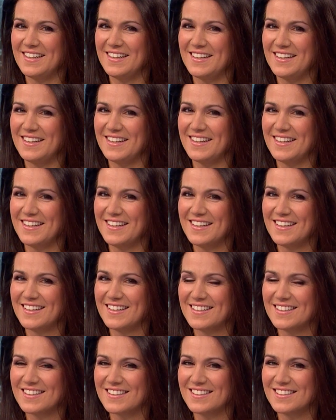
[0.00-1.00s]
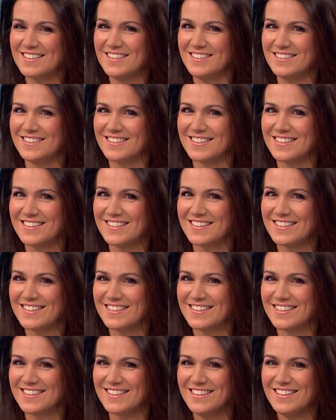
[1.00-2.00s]

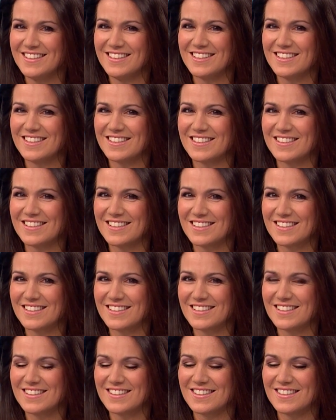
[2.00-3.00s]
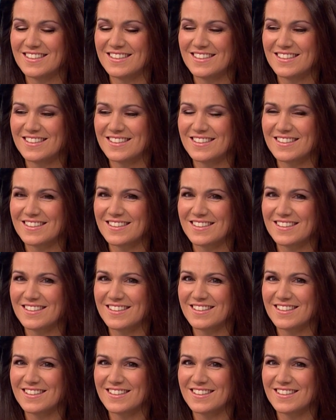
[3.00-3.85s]
This person isn't speaking.